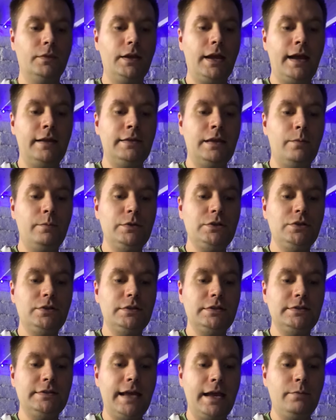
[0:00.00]
And then we do the
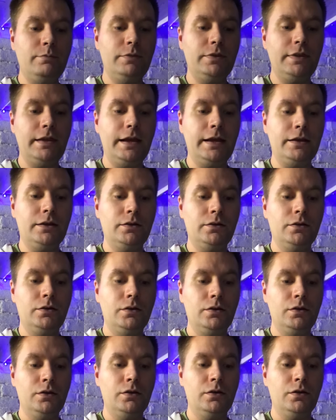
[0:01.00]
same thing
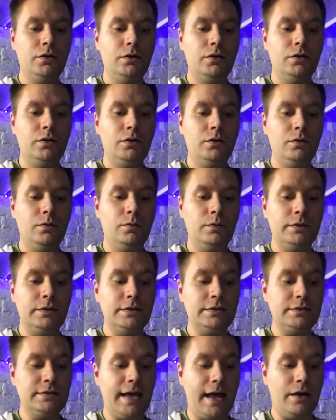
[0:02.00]
with the
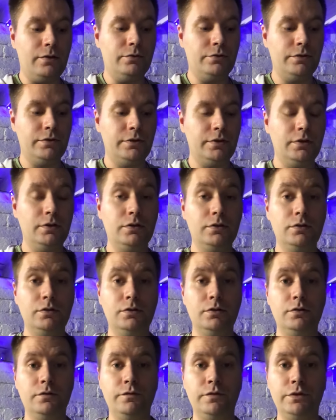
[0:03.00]
south
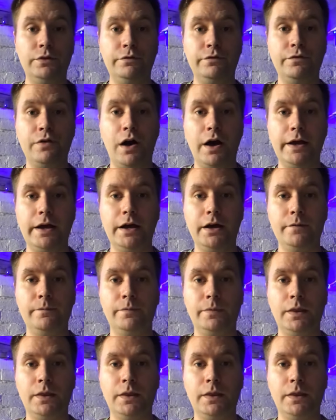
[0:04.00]
for the fire.